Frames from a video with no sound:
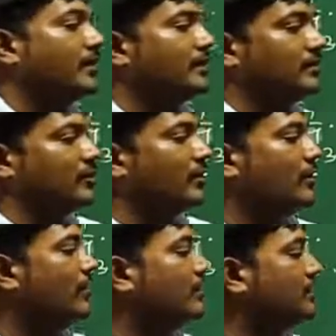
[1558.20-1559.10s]
and
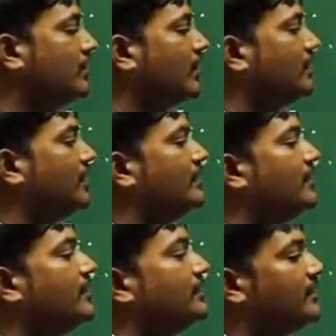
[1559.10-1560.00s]
dot dot, and
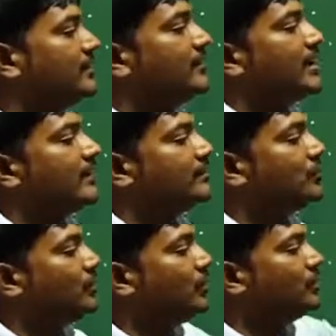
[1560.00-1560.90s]
here
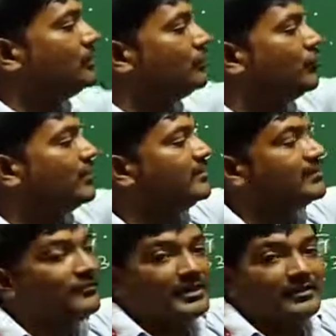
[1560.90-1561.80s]
as I told you
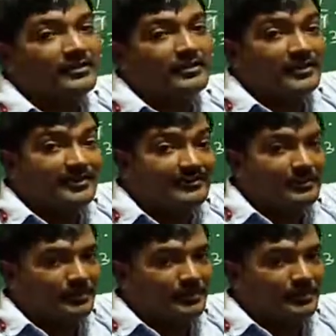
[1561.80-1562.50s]
47 is